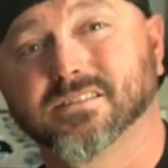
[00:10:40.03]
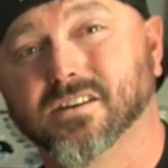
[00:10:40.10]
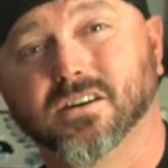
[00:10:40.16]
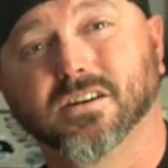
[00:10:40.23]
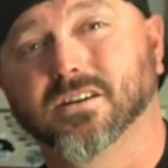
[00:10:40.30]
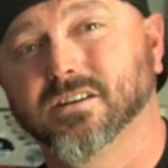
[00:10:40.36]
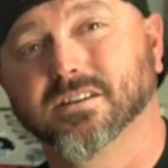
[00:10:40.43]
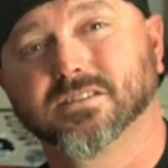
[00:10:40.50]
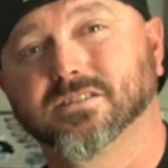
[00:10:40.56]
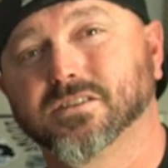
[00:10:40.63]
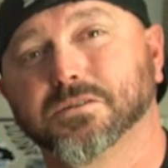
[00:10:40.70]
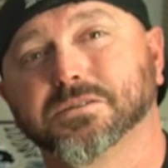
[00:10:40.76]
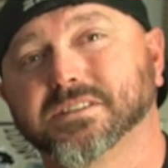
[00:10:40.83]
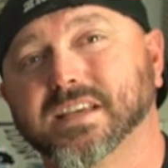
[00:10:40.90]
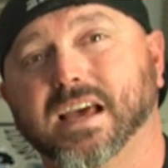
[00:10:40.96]
Oh, it's
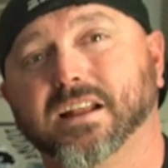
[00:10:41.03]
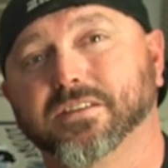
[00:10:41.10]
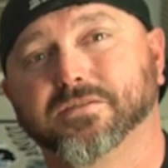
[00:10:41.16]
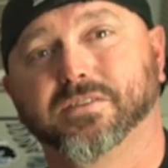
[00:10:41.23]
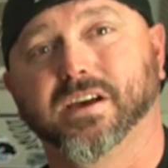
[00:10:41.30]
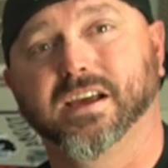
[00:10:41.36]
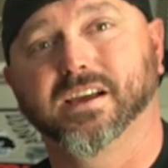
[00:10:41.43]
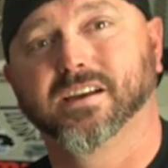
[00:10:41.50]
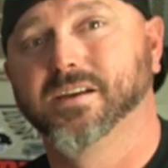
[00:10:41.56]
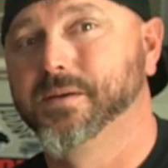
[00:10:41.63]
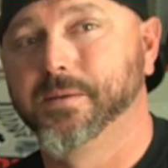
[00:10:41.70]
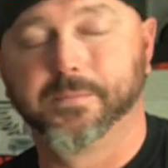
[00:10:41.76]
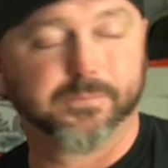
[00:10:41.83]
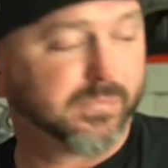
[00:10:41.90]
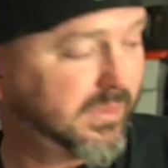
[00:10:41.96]
so satisfying.
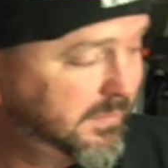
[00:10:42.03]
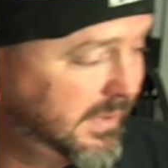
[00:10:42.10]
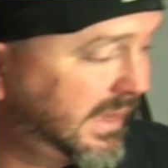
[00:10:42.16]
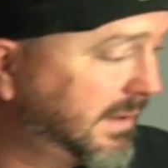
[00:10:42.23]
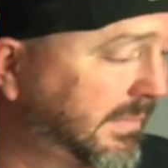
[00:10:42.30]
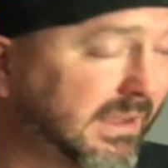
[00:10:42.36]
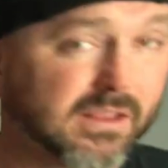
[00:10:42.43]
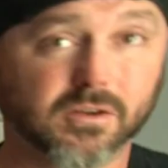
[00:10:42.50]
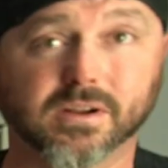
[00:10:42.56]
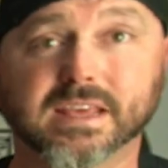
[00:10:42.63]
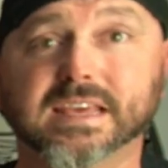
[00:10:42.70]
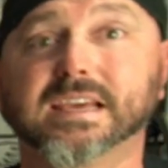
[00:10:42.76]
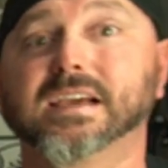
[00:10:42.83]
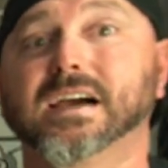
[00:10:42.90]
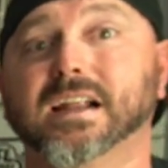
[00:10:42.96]
Let me get my little
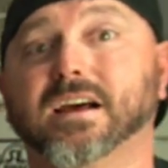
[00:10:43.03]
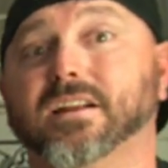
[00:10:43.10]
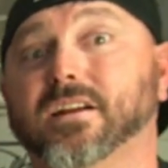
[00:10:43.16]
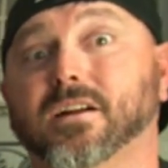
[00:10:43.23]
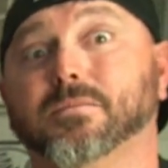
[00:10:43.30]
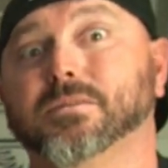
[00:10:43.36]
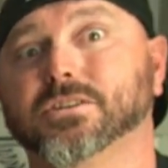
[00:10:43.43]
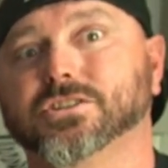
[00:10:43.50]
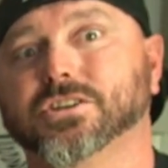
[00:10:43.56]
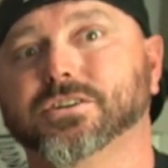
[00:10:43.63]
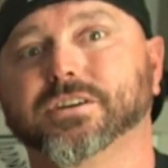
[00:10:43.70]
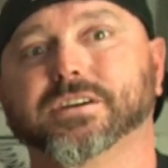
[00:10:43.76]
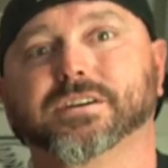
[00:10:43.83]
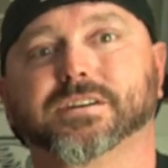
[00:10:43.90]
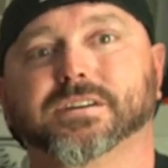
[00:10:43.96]
heat gun out here. I'm gonna show you.